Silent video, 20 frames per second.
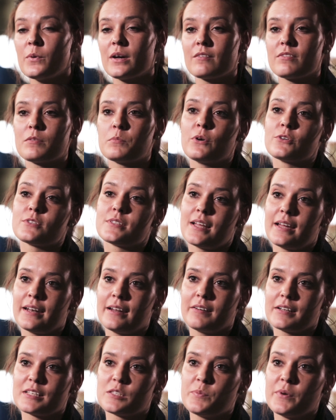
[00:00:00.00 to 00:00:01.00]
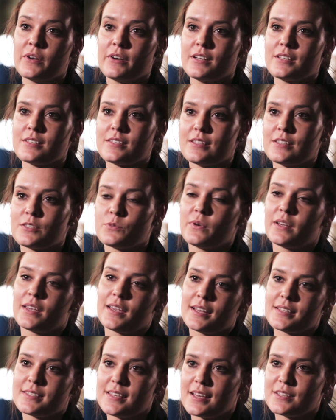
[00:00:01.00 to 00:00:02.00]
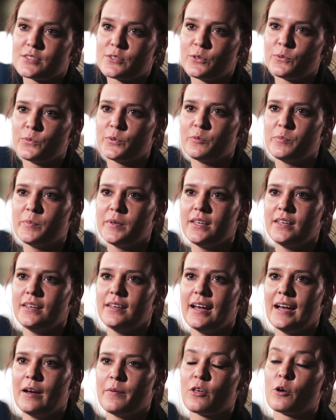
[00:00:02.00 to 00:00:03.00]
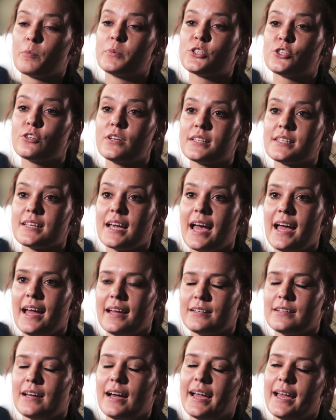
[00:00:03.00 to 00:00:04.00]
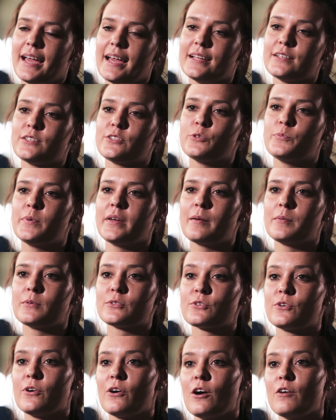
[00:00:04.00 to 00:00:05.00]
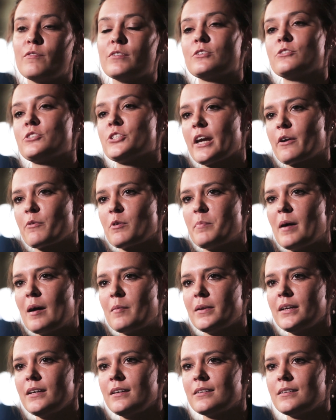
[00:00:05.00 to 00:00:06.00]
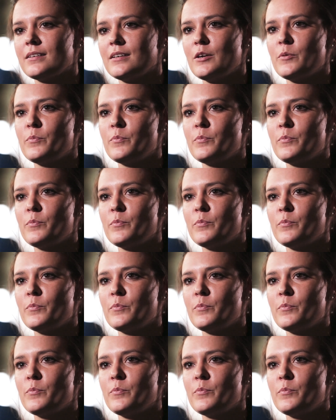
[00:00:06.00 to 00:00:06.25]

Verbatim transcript: me, one of the most standout experiences working at Sasol would be uh, the opportunity I had to be able to go over to Czech Republic